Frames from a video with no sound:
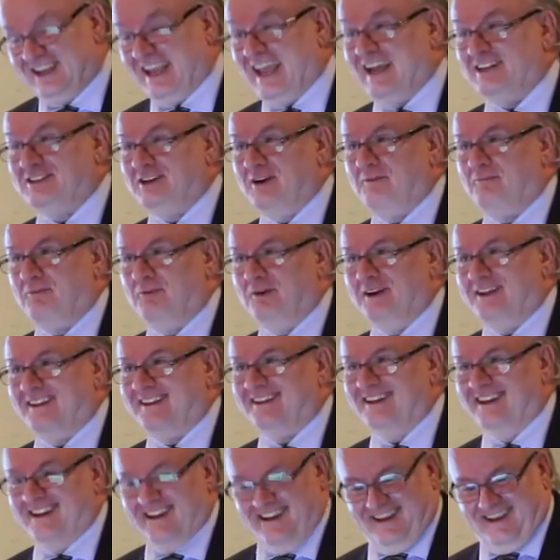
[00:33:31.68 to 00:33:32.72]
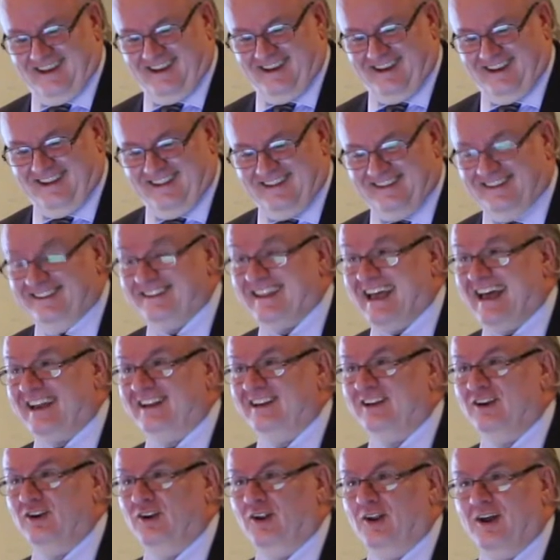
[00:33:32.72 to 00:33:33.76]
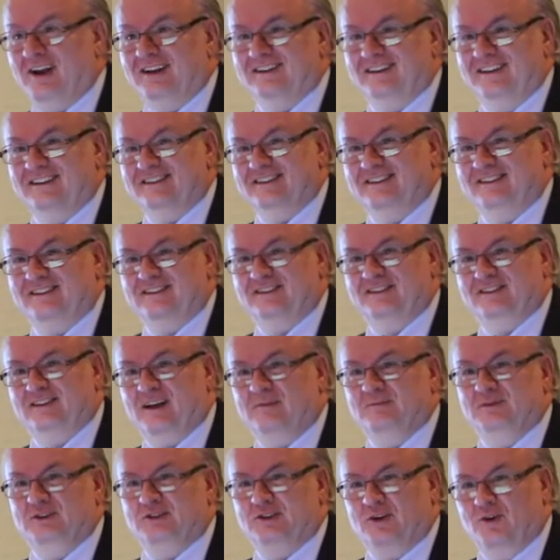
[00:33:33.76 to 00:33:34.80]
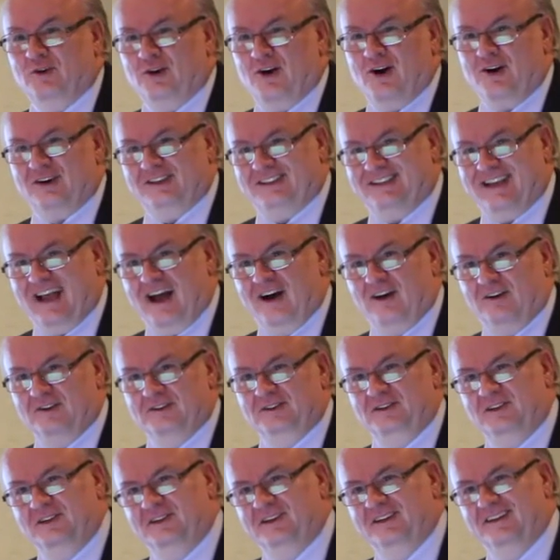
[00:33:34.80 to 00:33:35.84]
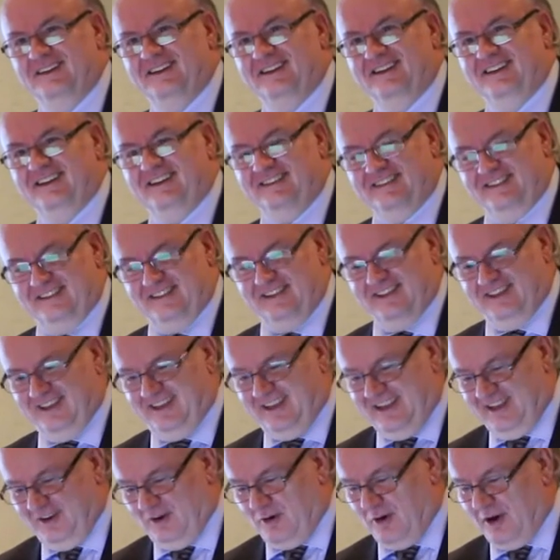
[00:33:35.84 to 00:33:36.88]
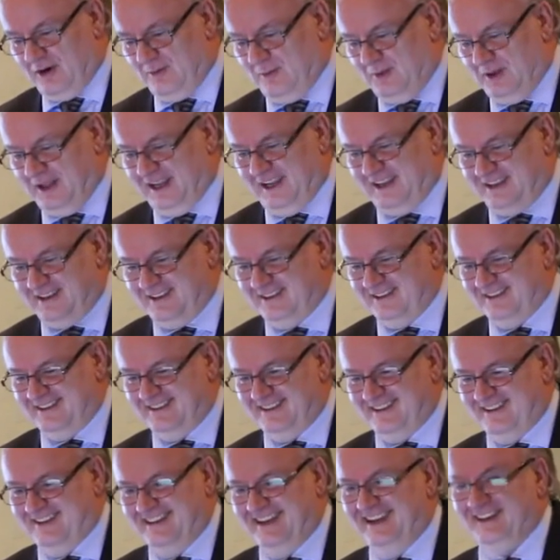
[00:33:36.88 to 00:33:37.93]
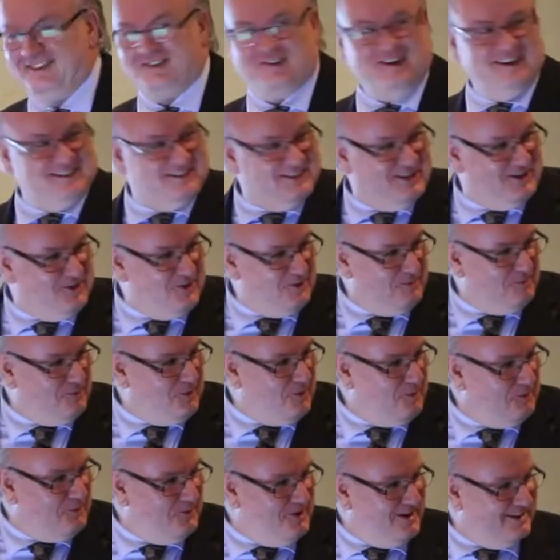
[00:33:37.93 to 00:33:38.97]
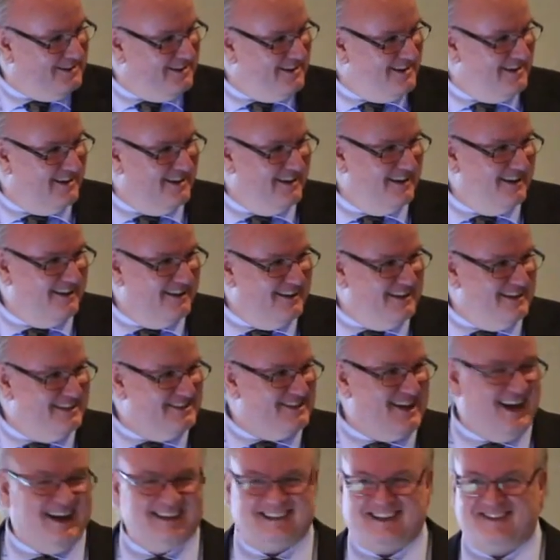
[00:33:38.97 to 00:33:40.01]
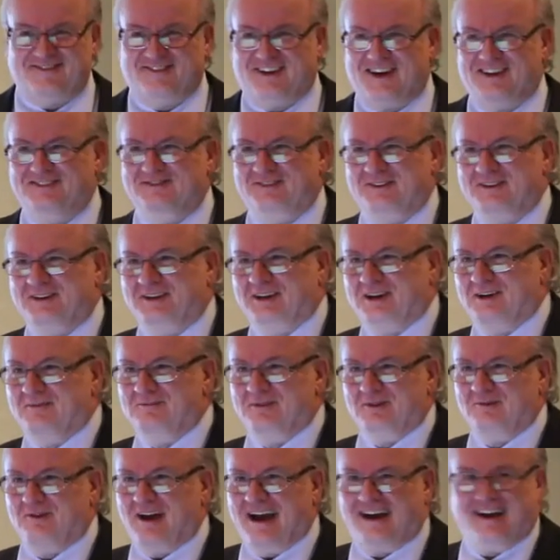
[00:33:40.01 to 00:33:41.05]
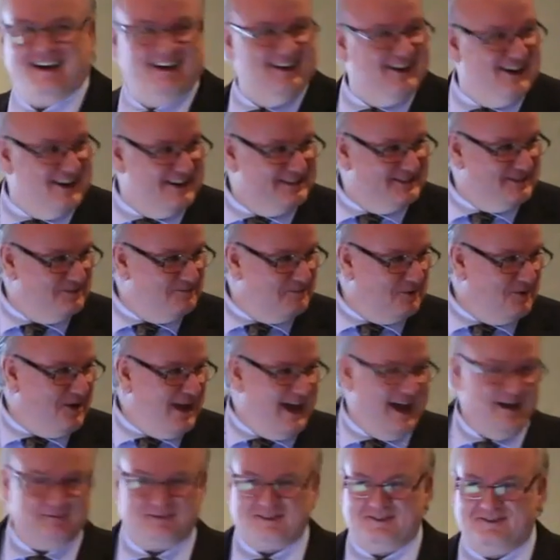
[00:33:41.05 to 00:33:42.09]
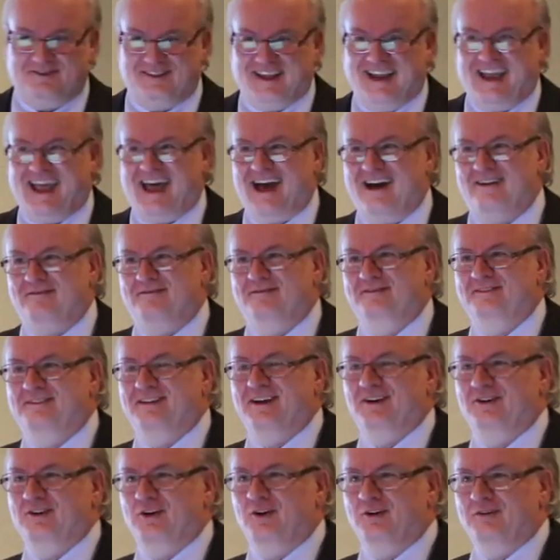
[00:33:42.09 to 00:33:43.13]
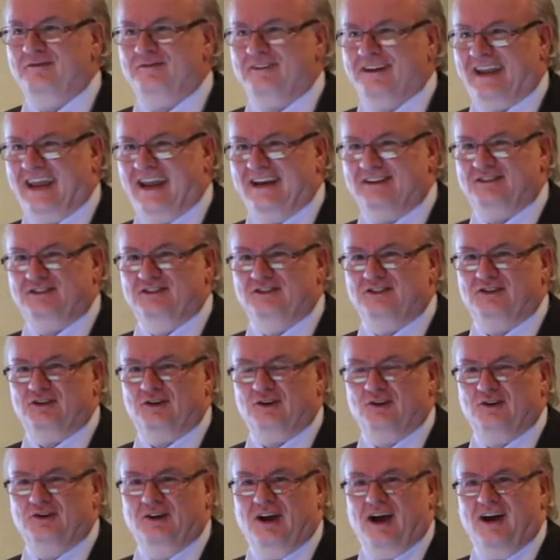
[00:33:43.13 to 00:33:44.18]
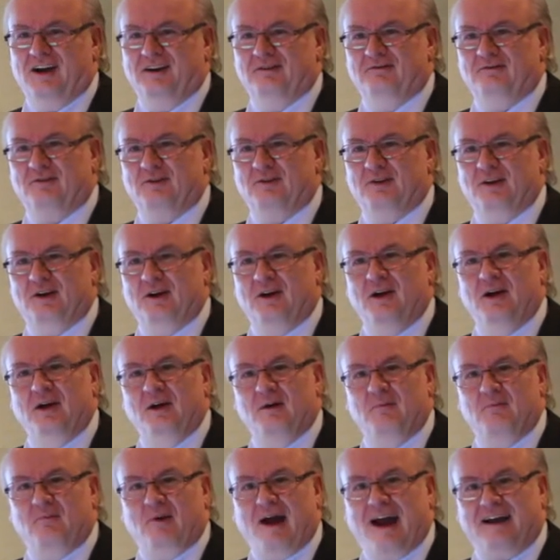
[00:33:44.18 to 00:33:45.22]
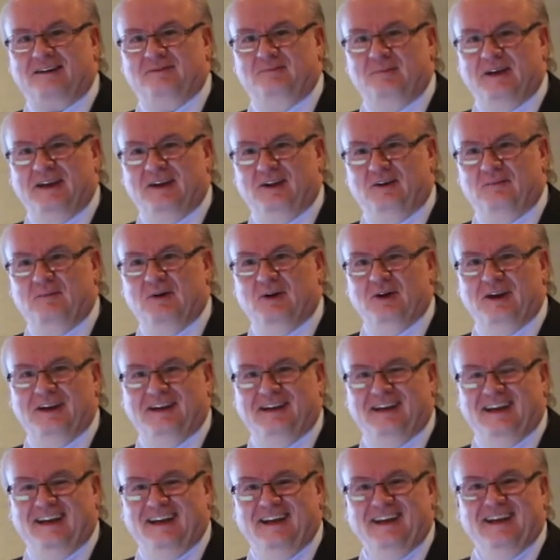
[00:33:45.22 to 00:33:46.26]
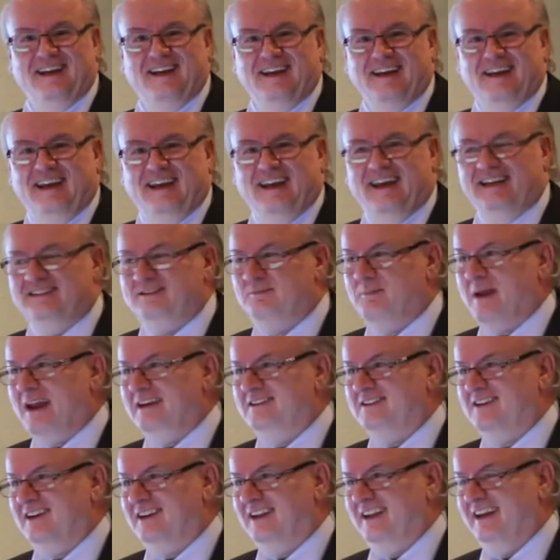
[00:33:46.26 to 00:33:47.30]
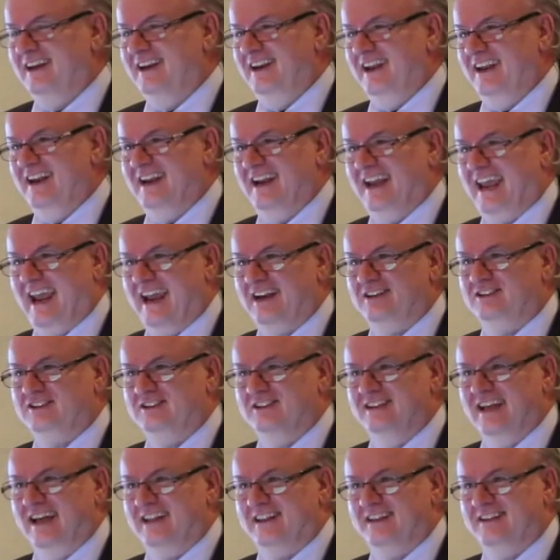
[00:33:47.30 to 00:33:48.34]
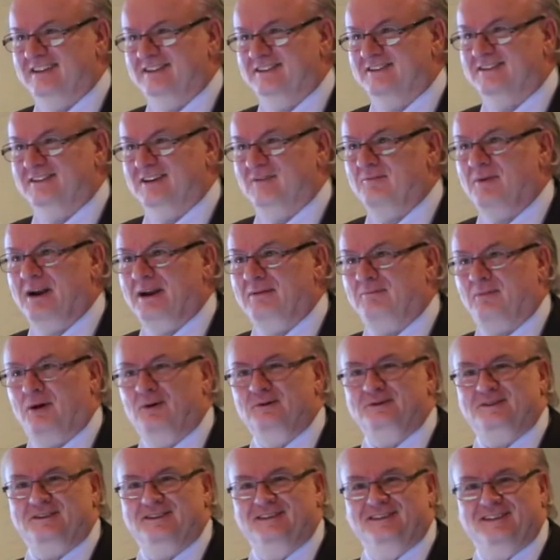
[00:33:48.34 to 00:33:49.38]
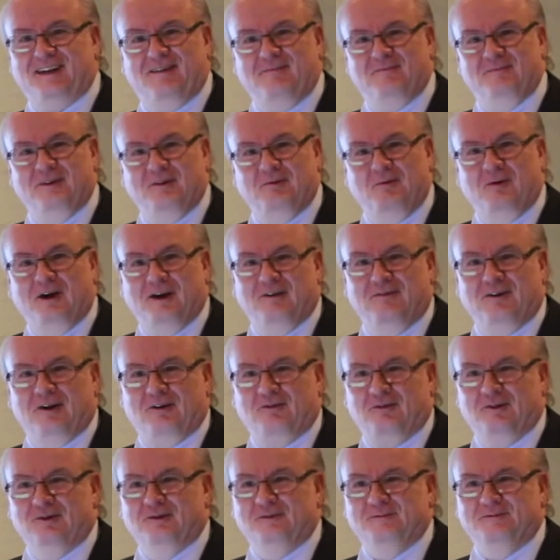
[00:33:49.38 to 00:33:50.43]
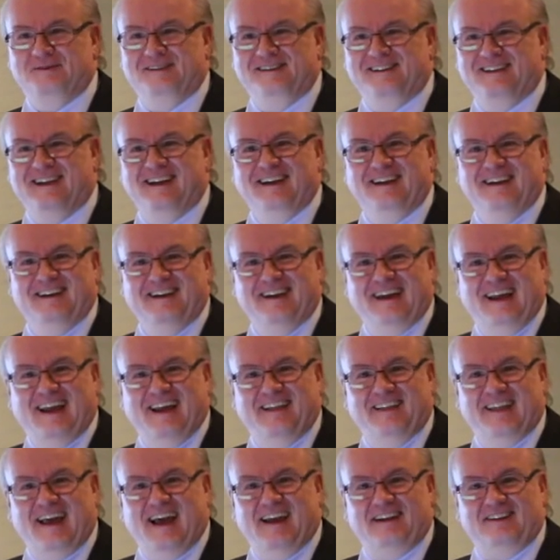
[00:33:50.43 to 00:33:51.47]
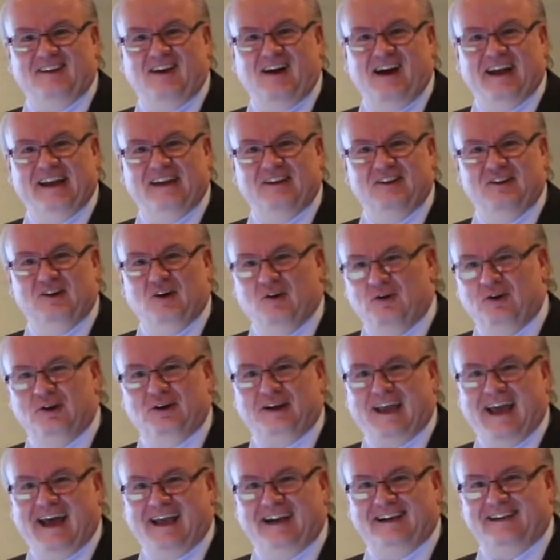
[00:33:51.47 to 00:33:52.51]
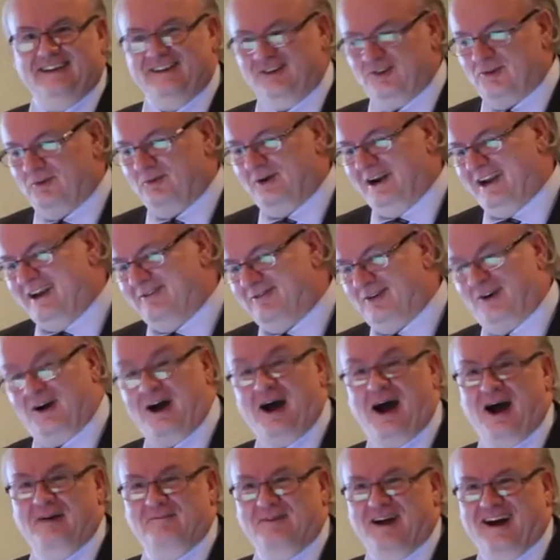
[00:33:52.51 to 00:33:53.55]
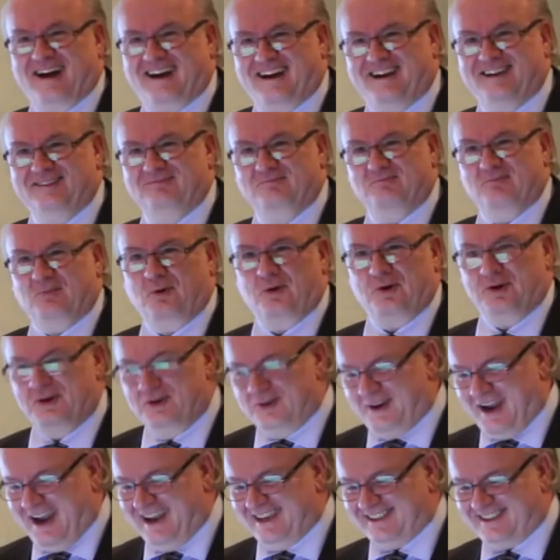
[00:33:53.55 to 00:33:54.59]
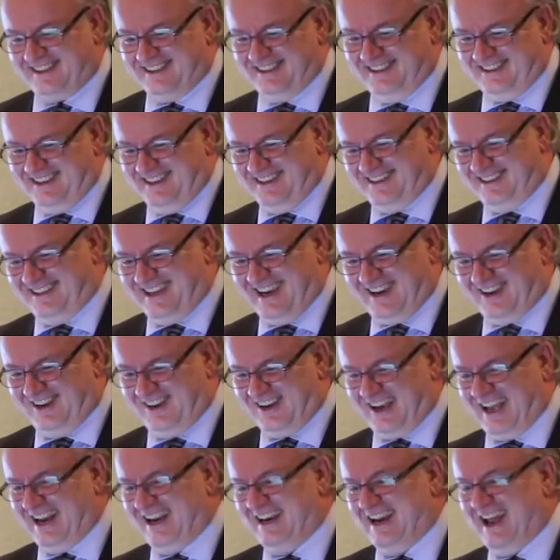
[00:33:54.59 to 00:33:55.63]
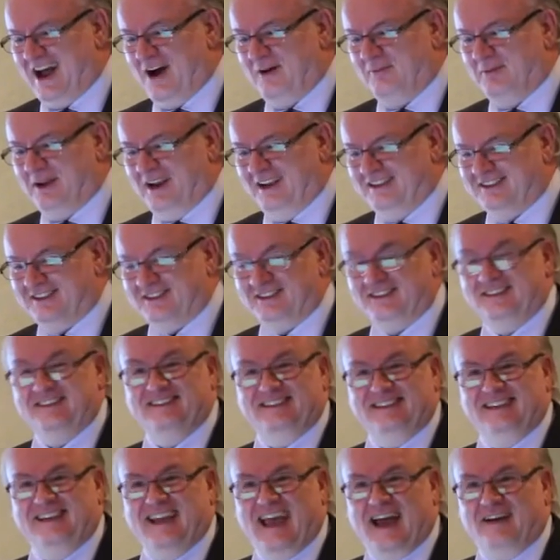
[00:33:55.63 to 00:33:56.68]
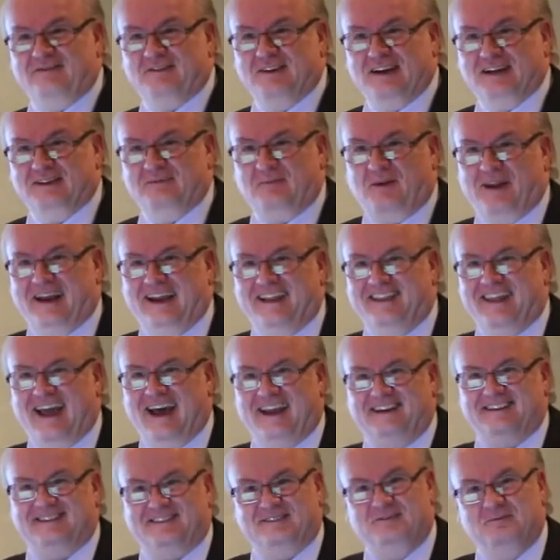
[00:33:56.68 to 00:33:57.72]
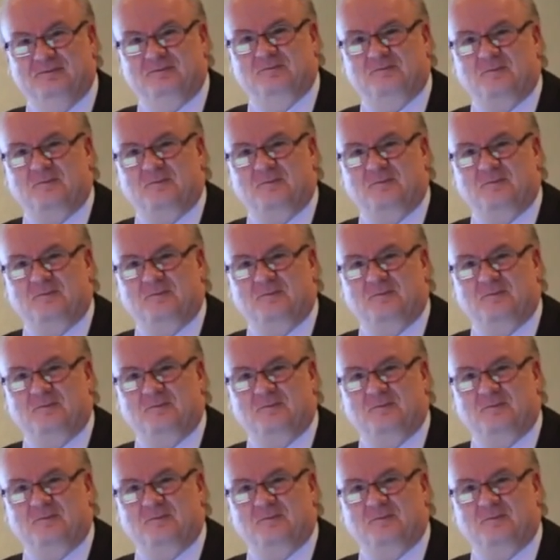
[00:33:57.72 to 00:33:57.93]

catch up with. That little sub-sonar sound is incredibly interesting or appropriate. These guys have come to recognize it, perhaps if they have their notifications turned on for the Brax.me community. It's basically an indication that somebody posted something in one of our rooms and that I can go look at it or whatever. I'm not going to bore you guys and take a look at it now, but I just did have to explain that